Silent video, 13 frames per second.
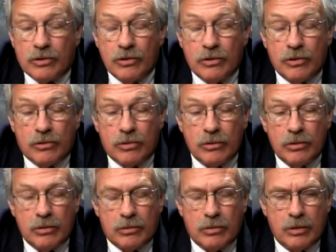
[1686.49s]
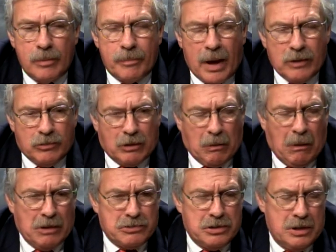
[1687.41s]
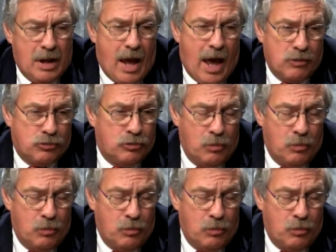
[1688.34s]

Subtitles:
to your basic question as